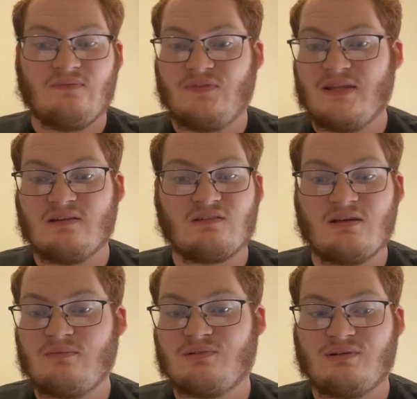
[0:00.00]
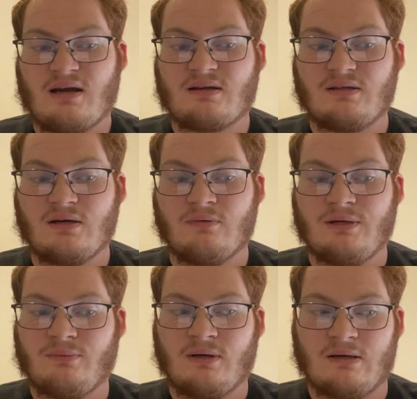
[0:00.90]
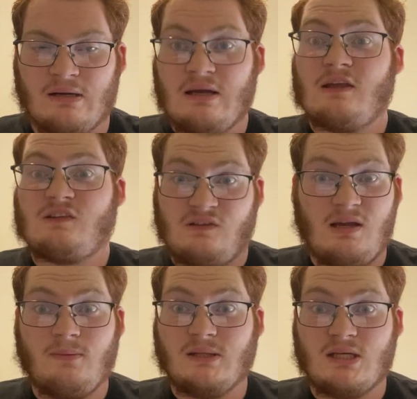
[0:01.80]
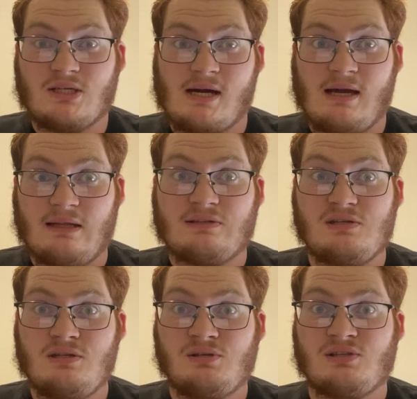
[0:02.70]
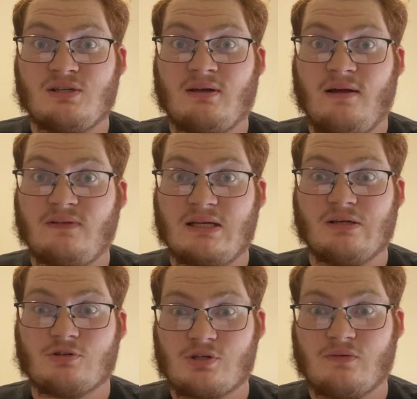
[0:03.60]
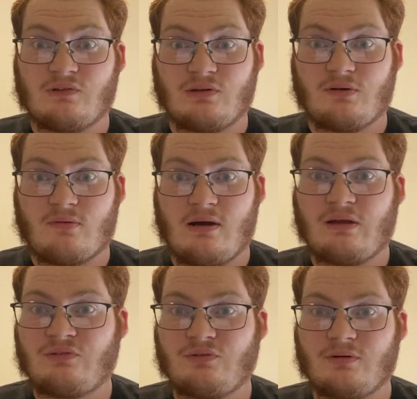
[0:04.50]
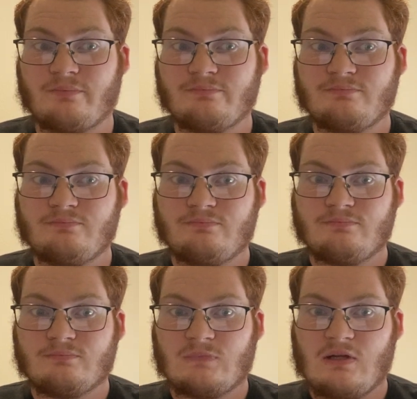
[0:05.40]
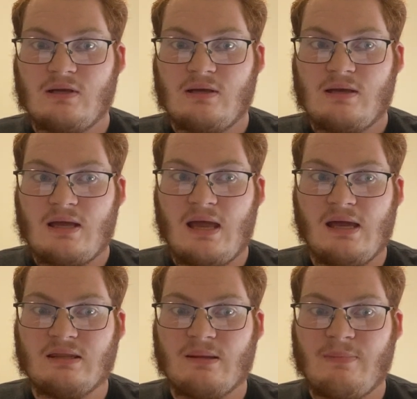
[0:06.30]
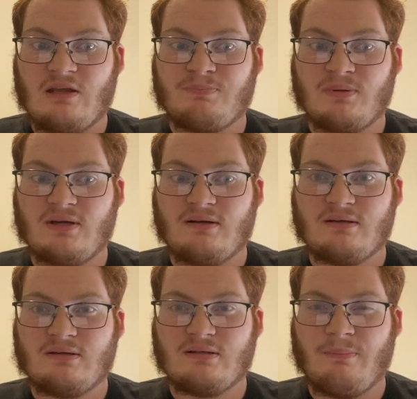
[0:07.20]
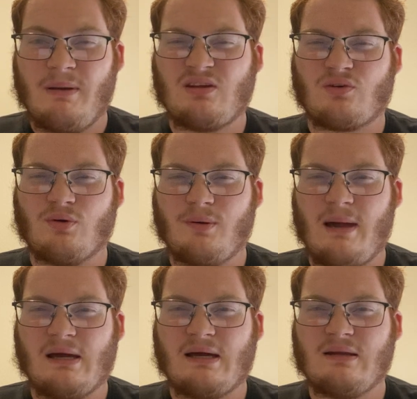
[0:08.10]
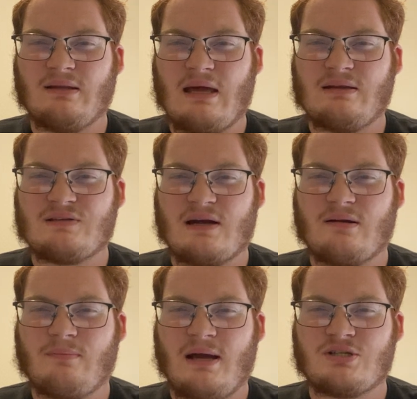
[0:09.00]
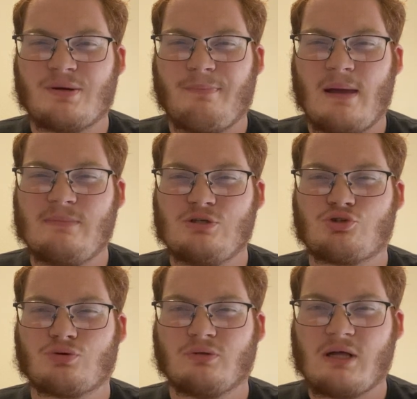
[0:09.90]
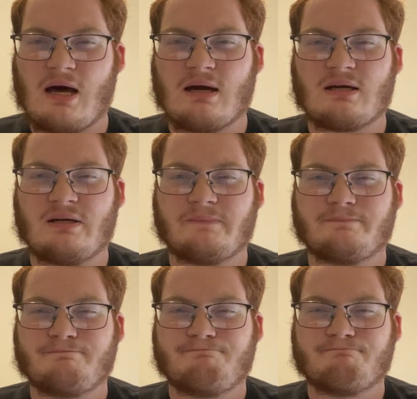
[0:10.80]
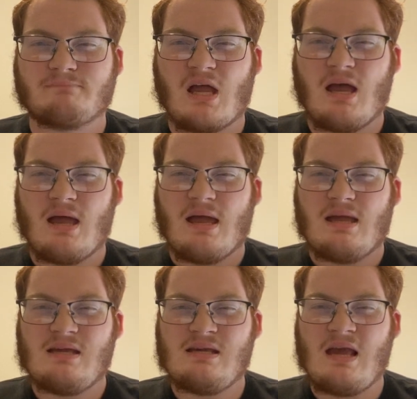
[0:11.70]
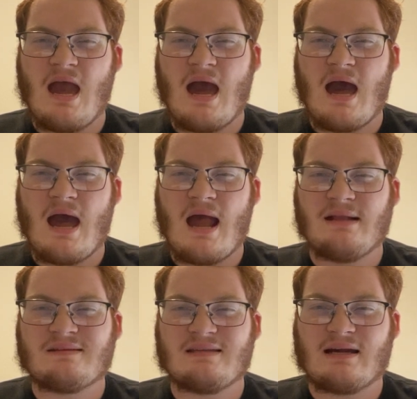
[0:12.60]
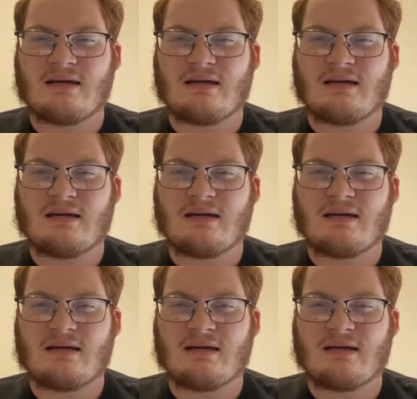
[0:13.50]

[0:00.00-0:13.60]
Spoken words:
this team is not going to go anywhere. Same with the Giants. You still have Daniel Jones on your roster. And the best player, the best quarterback out of that entire matchup might be Drew Locke. Yeah, it's not